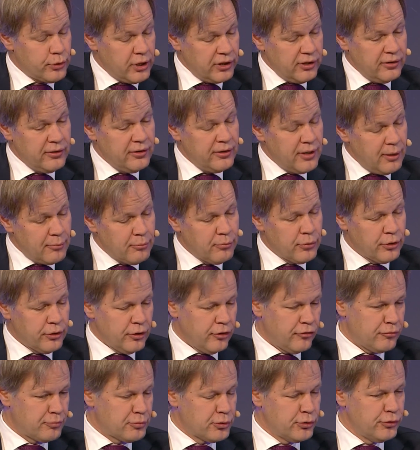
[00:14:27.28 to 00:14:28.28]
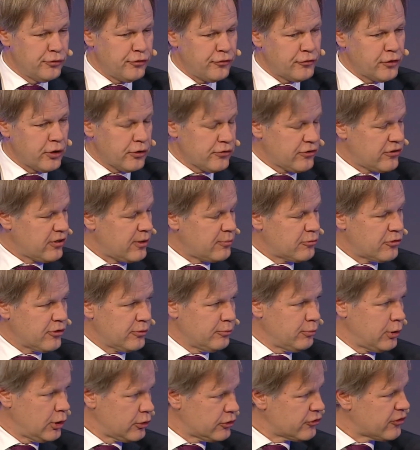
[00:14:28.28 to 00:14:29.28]
run a number of proof of concepts
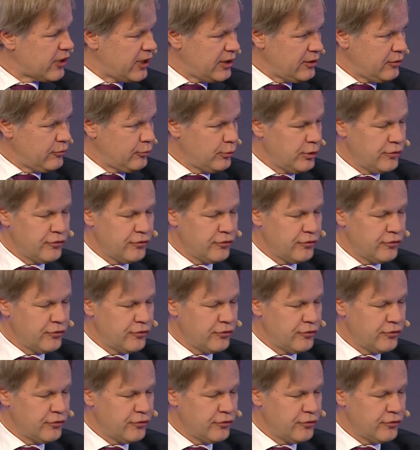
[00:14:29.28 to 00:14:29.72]
on blockchain.